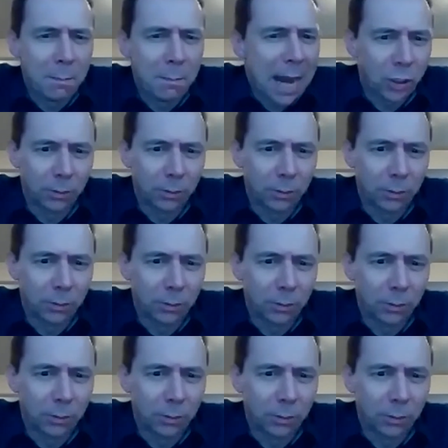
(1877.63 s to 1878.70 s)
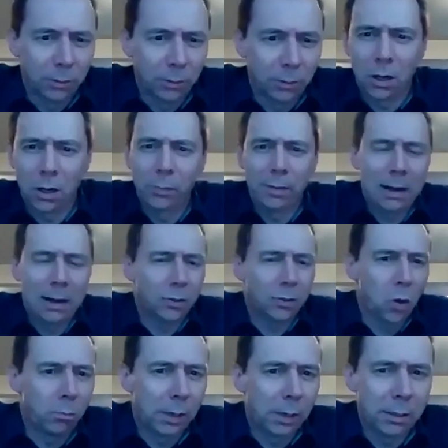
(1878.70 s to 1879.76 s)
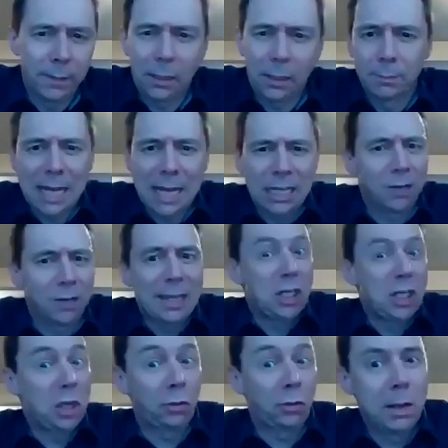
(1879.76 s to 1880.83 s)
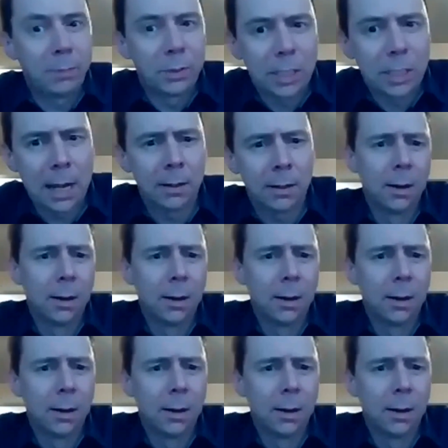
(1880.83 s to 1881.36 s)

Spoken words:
I mean, over that period of time, we've had a top rate of income tax of 83%.